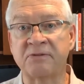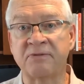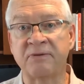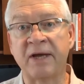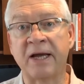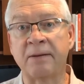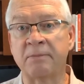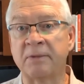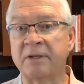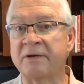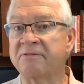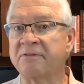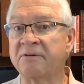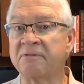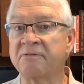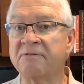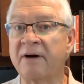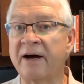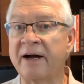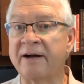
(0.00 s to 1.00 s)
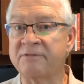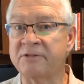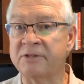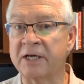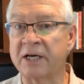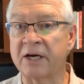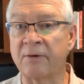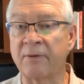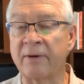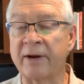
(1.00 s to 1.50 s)
family for 5
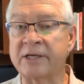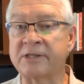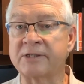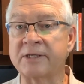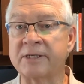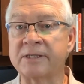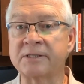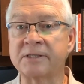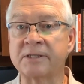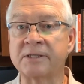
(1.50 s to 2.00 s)
generations.